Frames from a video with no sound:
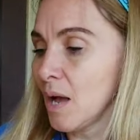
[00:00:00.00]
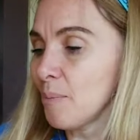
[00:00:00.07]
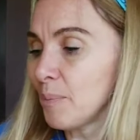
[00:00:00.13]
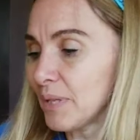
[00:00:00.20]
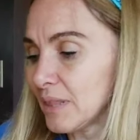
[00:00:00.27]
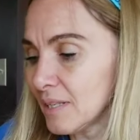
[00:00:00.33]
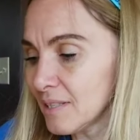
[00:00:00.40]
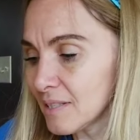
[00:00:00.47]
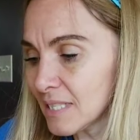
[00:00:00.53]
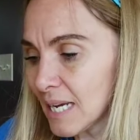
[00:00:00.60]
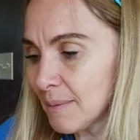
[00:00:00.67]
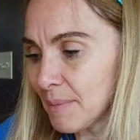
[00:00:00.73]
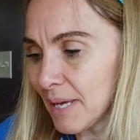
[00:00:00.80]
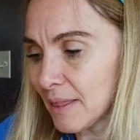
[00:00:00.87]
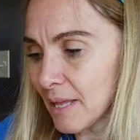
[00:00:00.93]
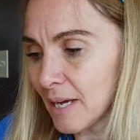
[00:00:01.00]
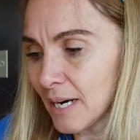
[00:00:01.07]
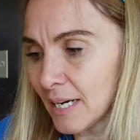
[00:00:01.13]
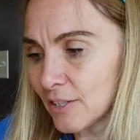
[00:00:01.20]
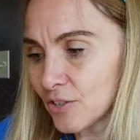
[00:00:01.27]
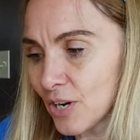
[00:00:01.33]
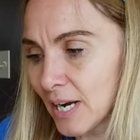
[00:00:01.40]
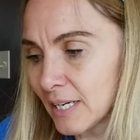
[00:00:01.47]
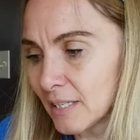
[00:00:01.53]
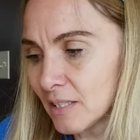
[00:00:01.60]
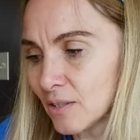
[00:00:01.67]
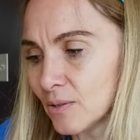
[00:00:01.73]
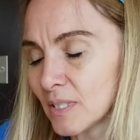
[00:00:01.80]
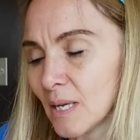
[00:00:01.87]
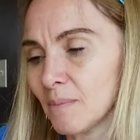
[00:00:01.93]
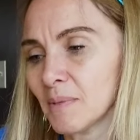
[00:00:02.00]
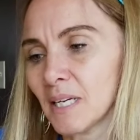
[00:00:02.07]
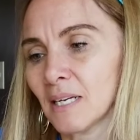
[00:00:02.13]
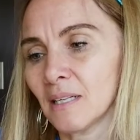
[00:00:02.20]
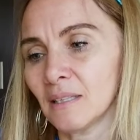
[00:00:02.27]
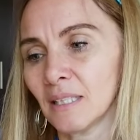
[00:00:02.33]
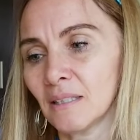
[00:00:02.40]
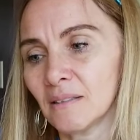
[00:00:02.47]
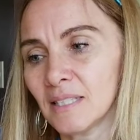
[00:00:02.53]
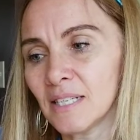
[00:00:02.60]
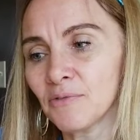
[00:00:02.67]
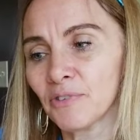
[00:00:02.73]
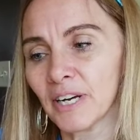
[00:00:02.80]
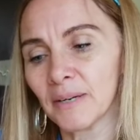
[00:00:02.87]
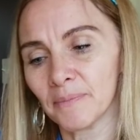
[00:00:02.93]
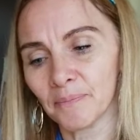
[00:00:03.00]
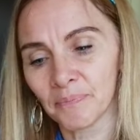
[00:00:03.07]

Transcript: But this time I thought I'd try to do something a little different.